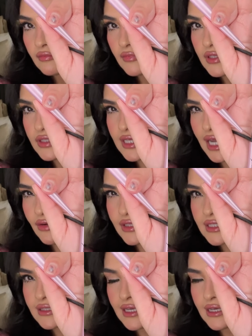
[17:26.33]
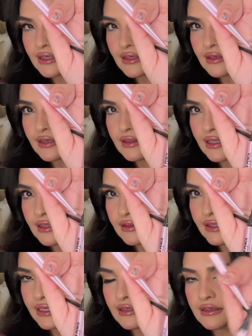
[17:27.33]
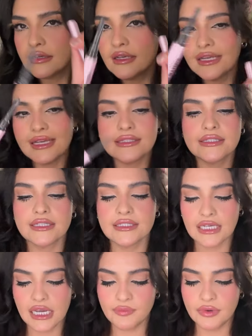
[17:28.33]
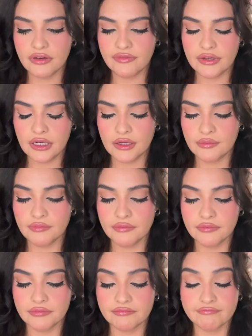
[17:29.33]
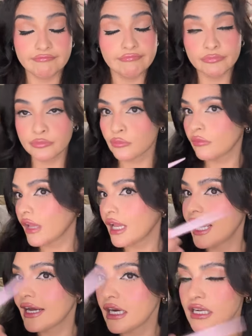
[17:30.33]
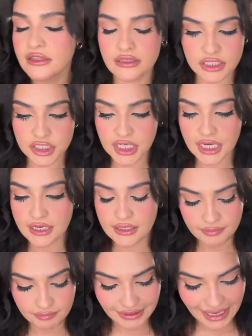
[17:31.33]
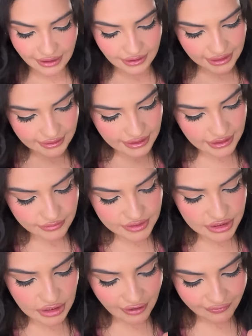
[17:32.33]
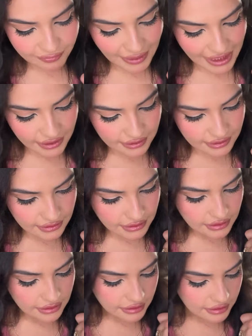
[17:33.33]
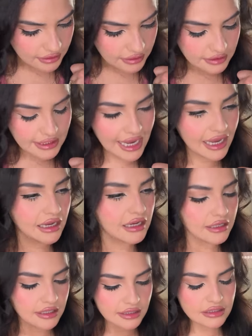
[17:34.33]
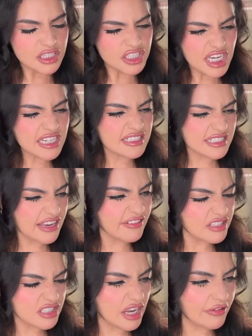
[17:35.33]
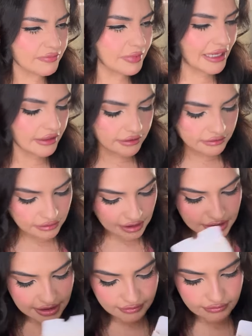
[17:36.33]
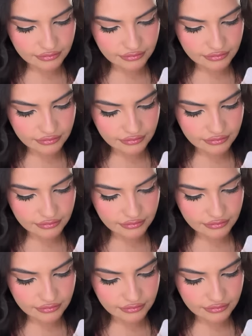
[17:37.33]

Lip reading: You see how it's thick and then thin? It's this type of, I got it in the shade black. I think it was soft black. Yeah, in the shade safe soft black. Let's see.